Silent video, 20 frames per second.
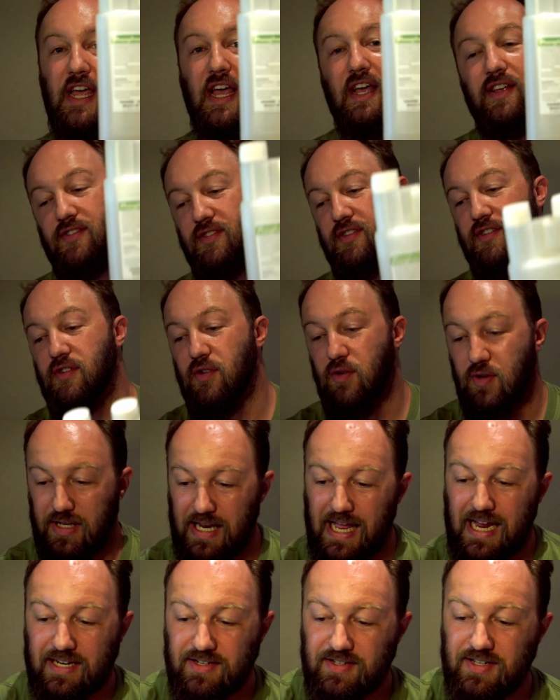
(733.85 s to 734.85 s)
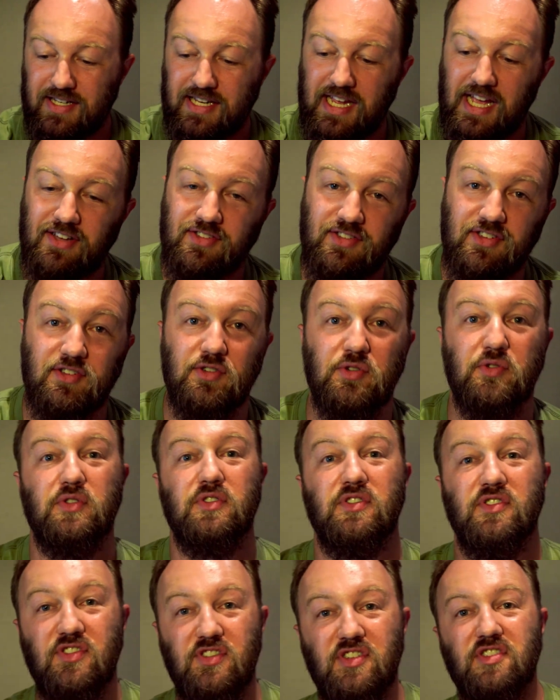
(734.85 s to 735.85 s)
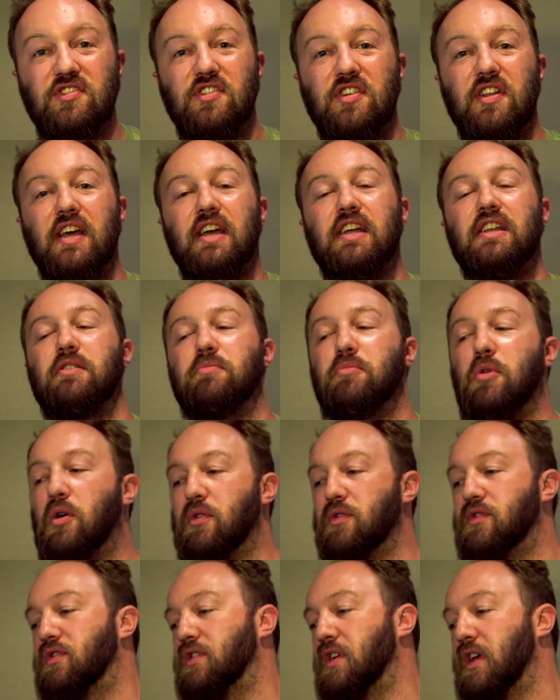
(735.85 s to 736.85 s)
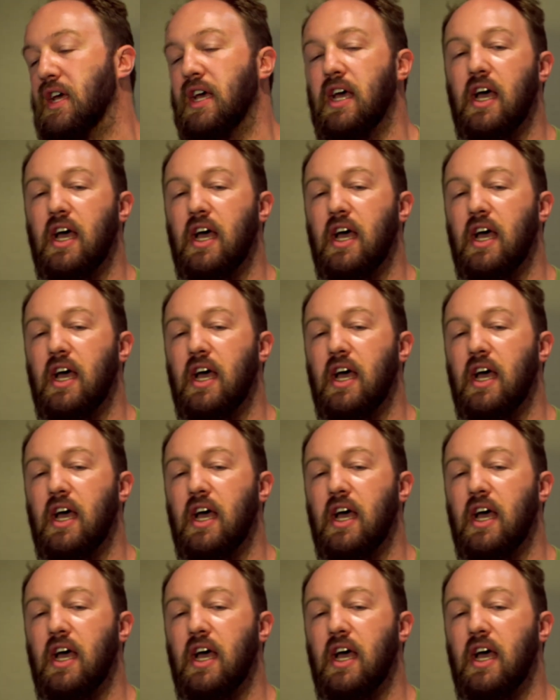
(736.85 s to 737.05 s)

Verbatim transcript: acid or lactic acid or acidulated malts.